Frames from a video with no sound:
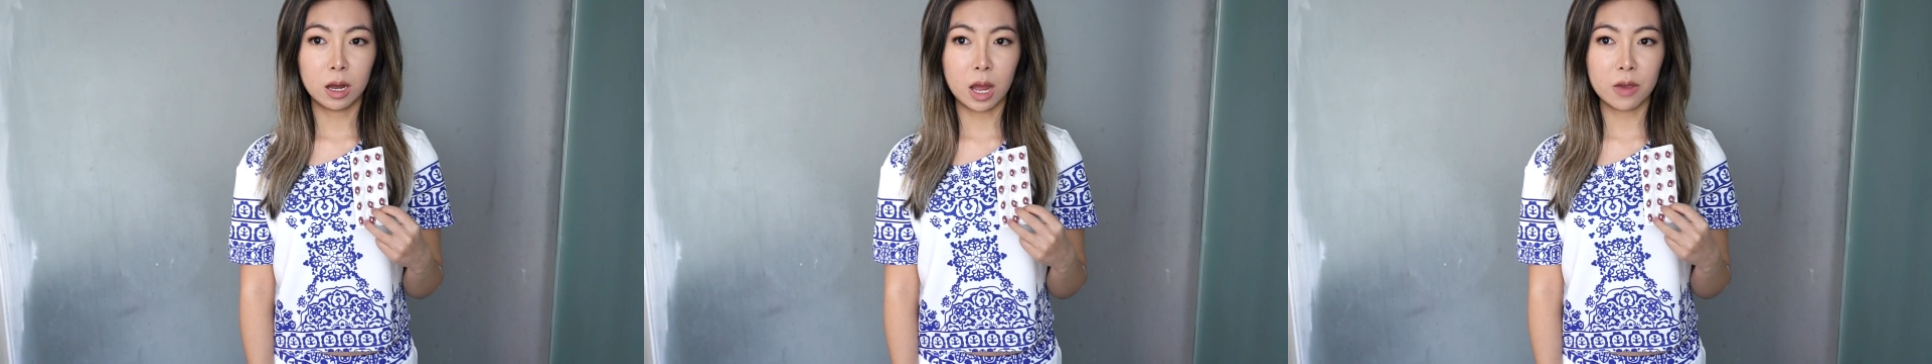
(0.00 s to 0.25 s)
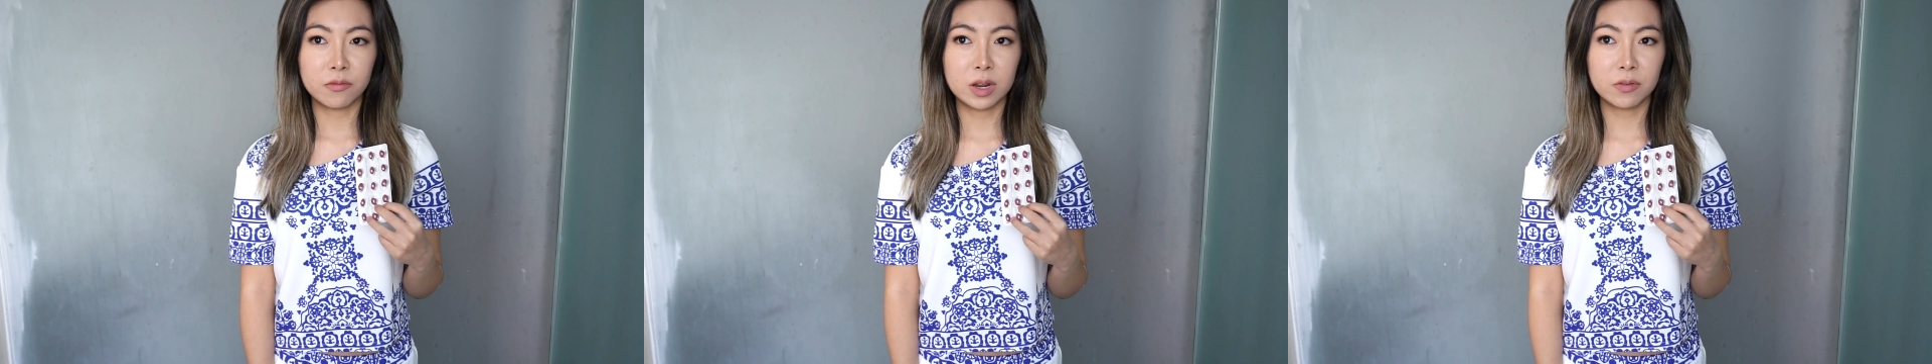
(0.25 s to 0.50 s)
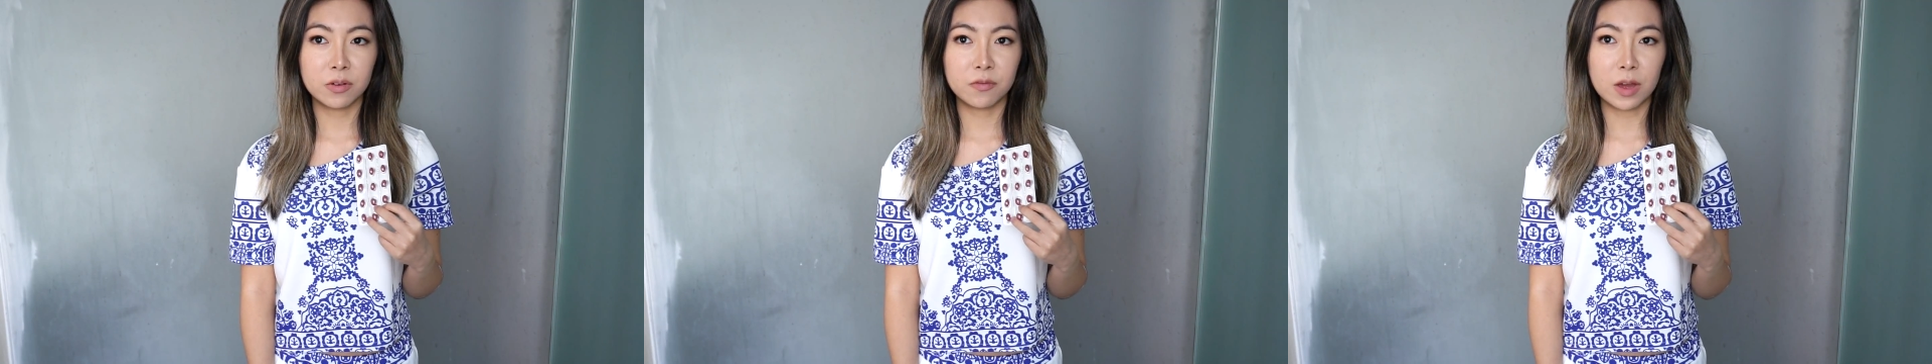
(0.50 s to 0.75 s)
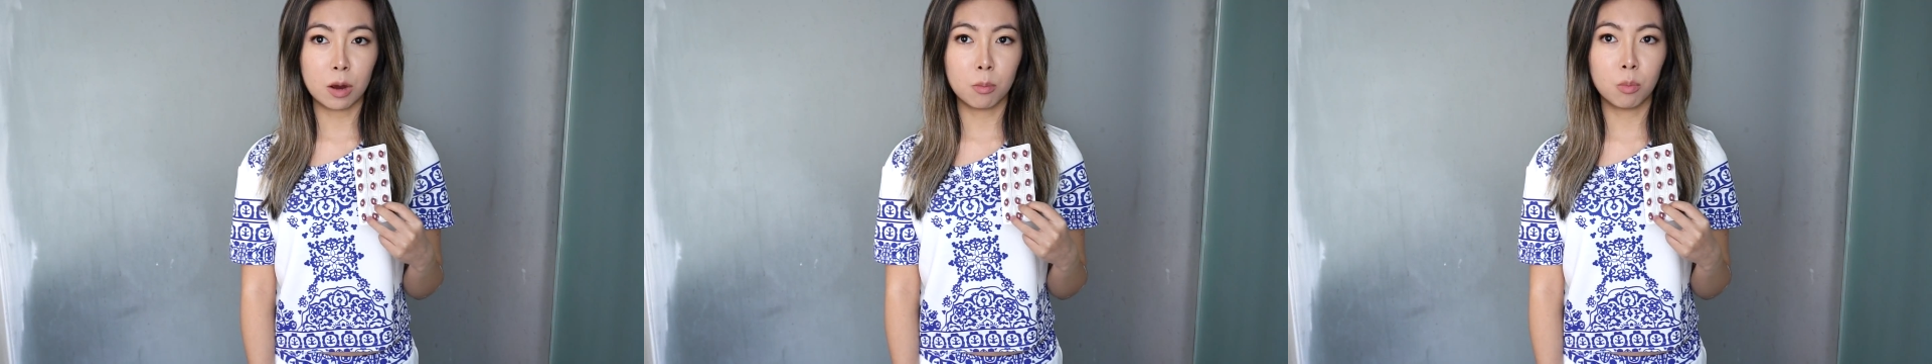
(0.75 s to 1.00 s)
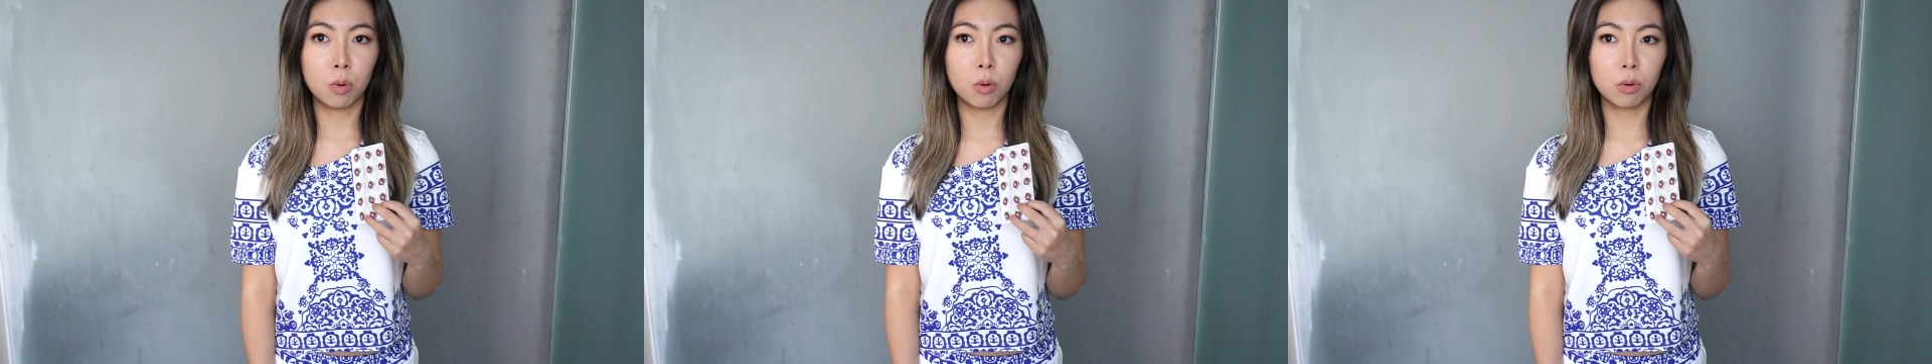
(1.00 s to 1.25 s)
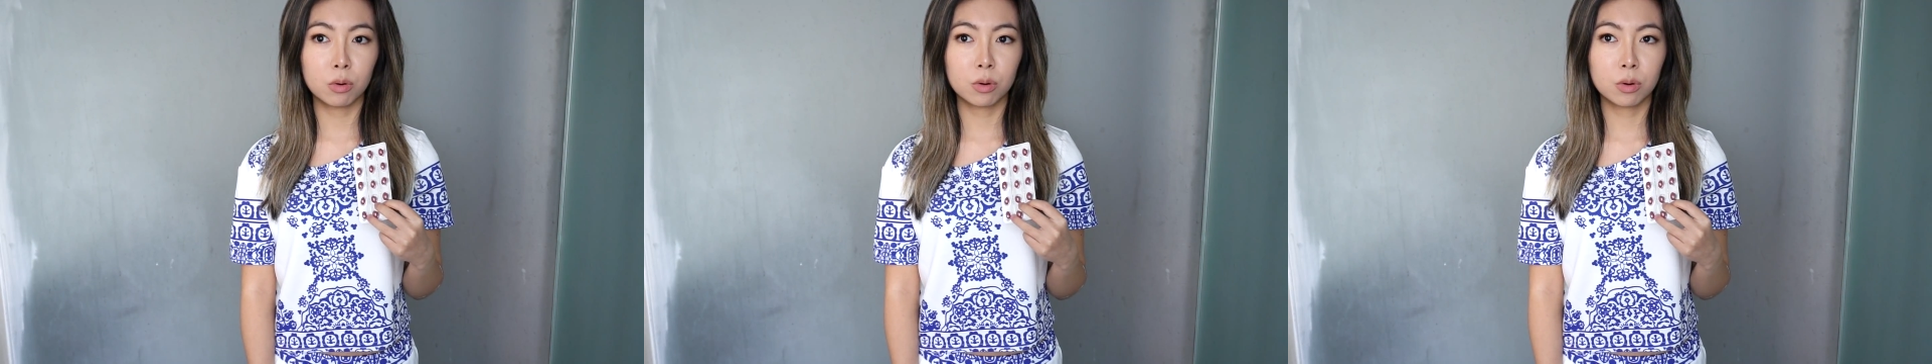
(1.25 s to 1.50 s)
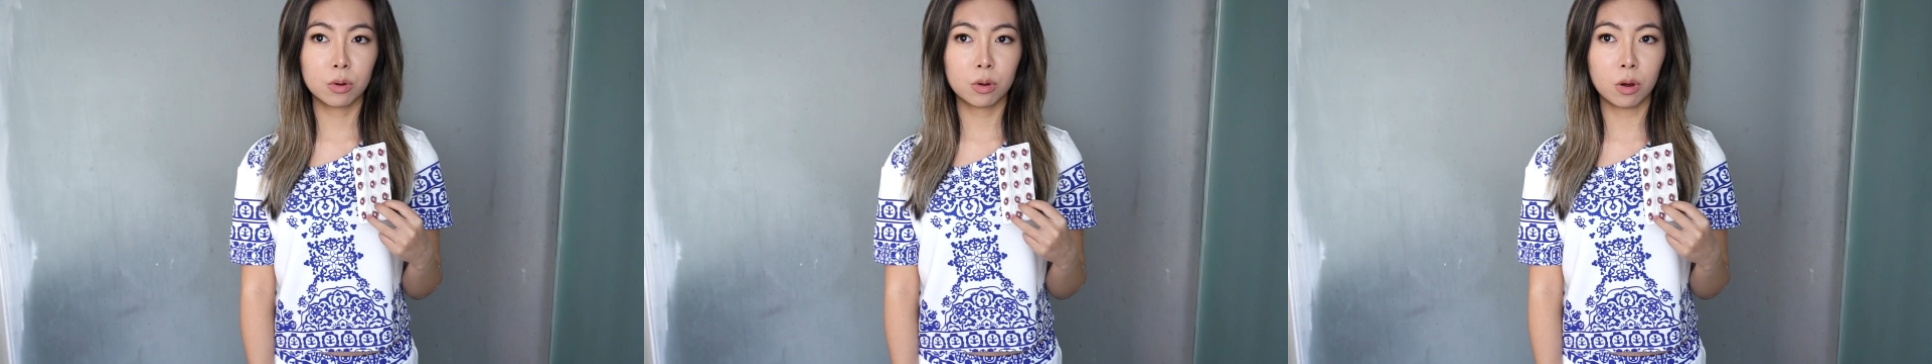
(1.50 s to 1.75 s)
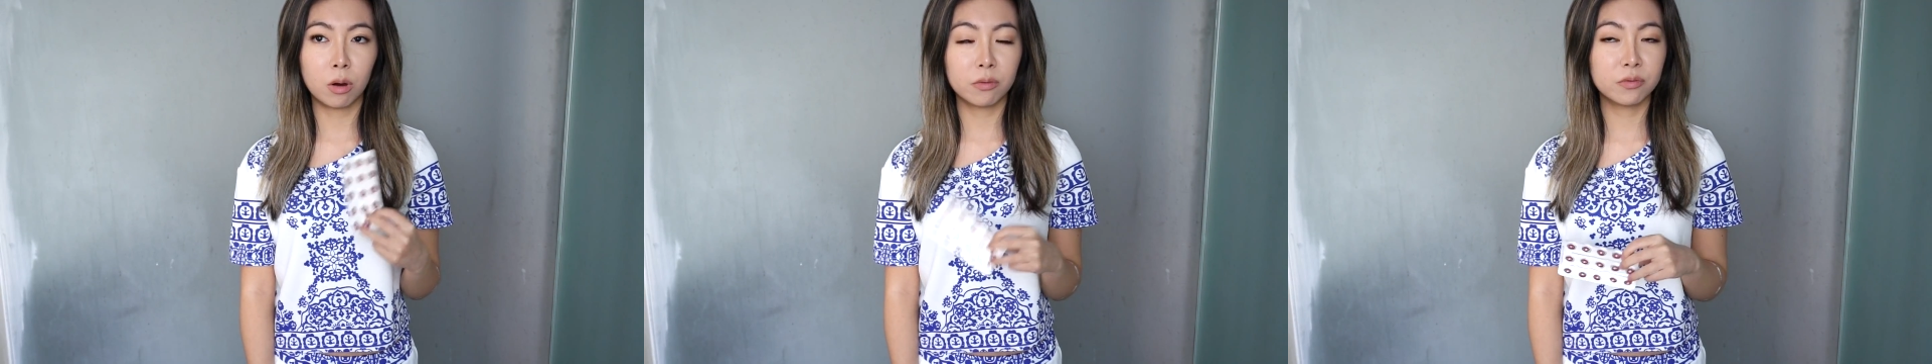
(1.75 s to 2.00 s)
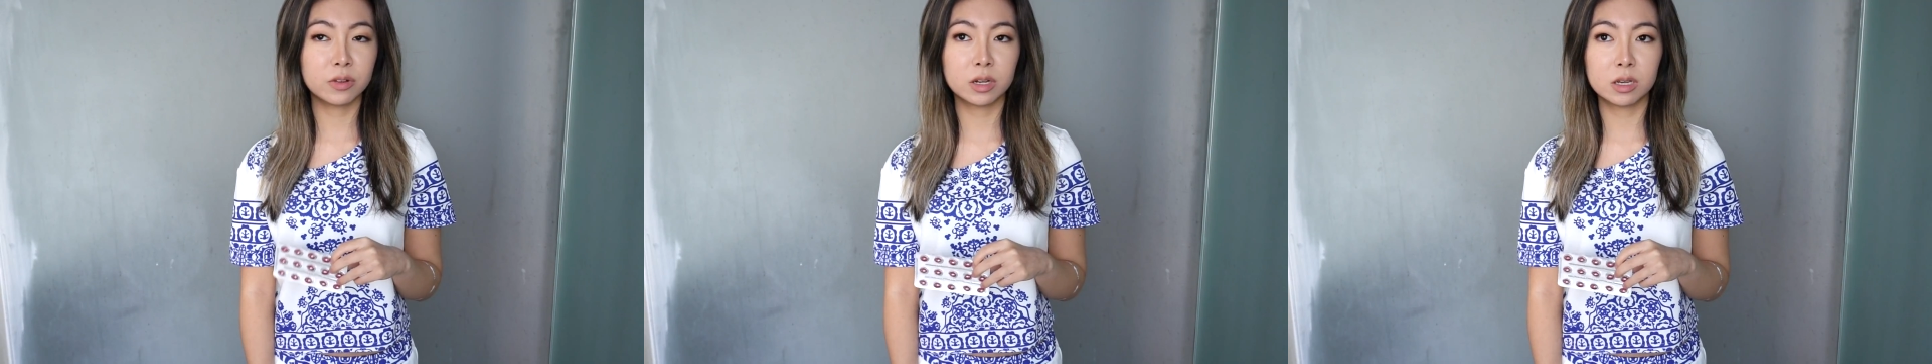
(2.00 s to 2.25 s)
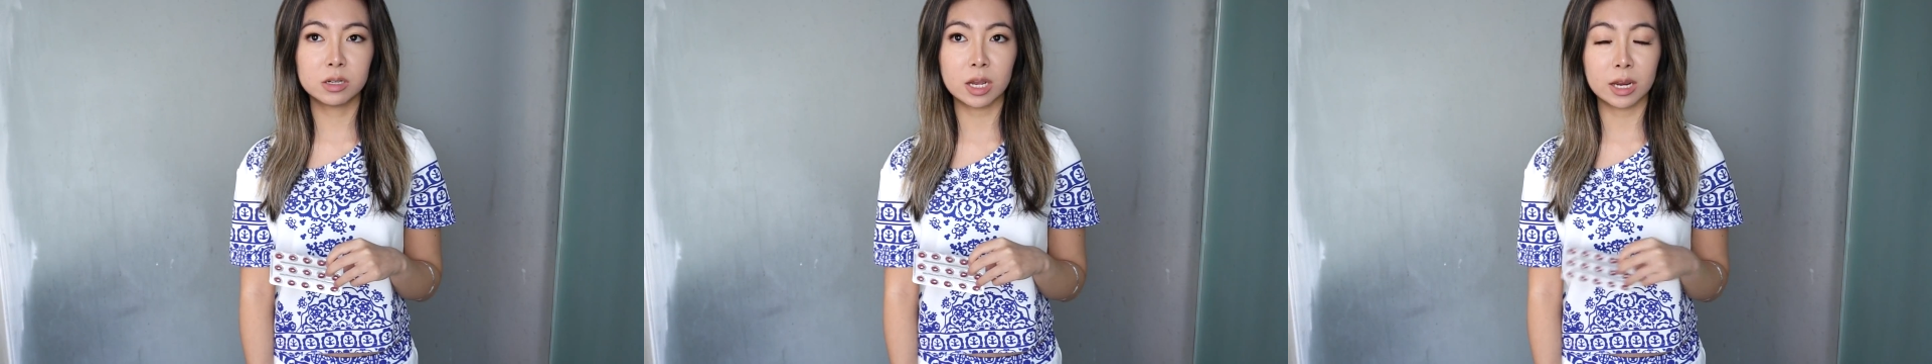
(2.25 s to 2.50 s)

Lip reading: I've never felt more confident